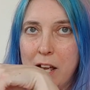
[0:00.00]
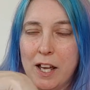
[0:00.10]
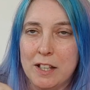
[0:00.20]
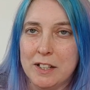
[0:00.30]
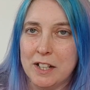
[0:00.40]

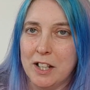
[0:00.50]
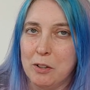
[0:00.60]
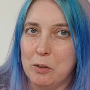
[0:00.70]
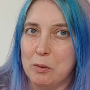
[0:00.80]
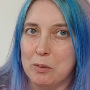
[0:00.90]
and then
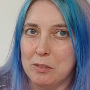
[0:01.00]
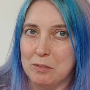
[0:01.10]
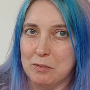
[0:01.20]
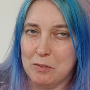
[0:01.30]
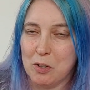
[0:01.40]
go
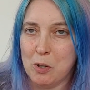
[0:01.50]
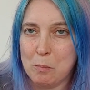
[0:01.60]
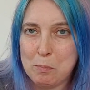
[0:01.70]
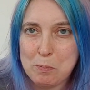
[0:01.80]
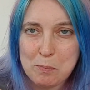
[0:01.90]
up